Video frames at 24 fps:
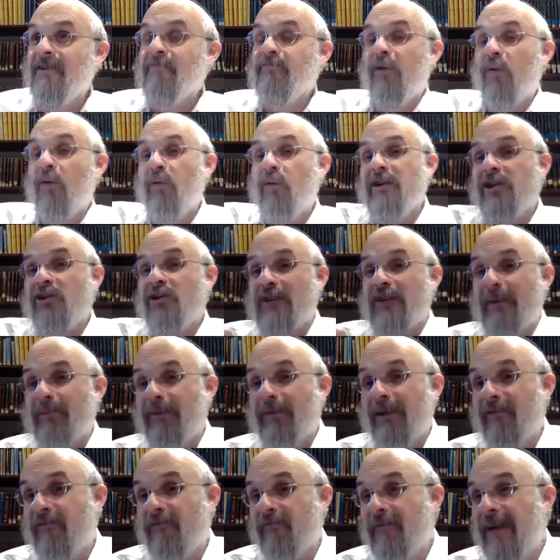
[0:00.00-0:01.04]
But we
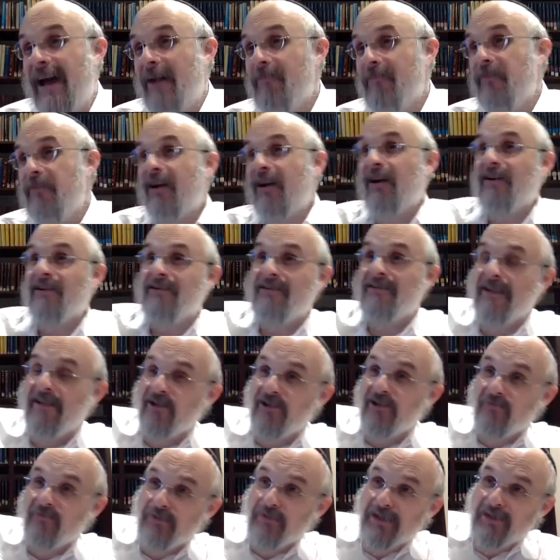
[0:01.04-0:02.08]
extrapolated from that because
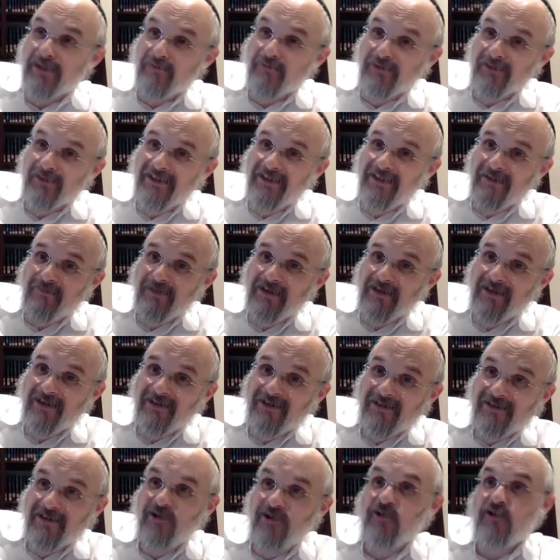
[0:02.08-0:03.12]
setting your plate for leaning
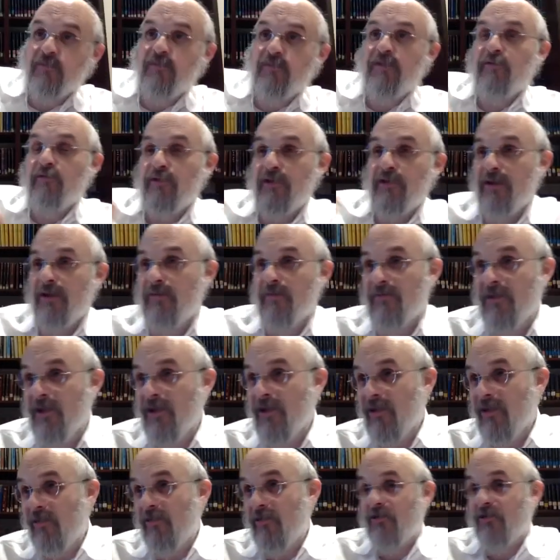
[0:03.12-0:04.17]
means that you should be freedom.
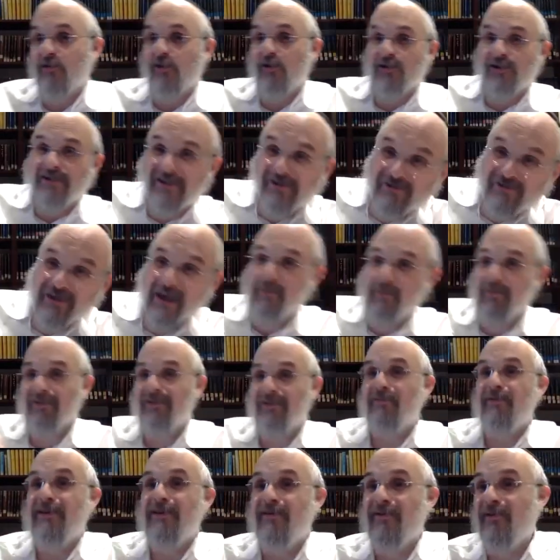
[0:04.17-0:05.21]
You should also set your table
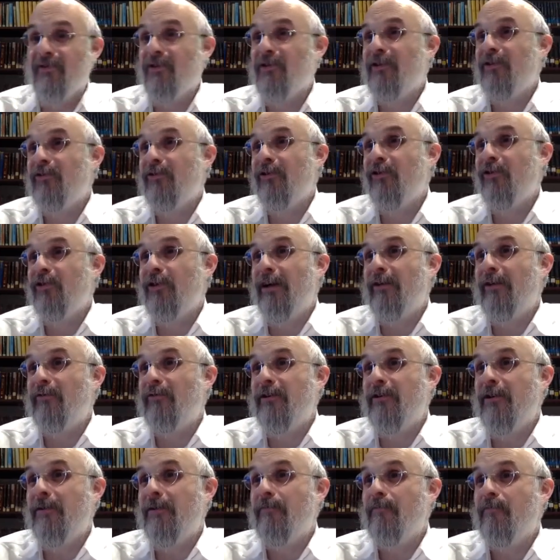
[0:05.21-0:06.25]
to look like
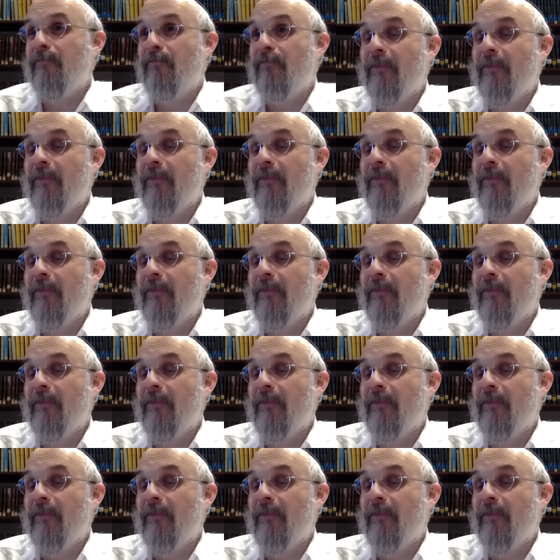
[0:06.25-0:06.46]
freedom.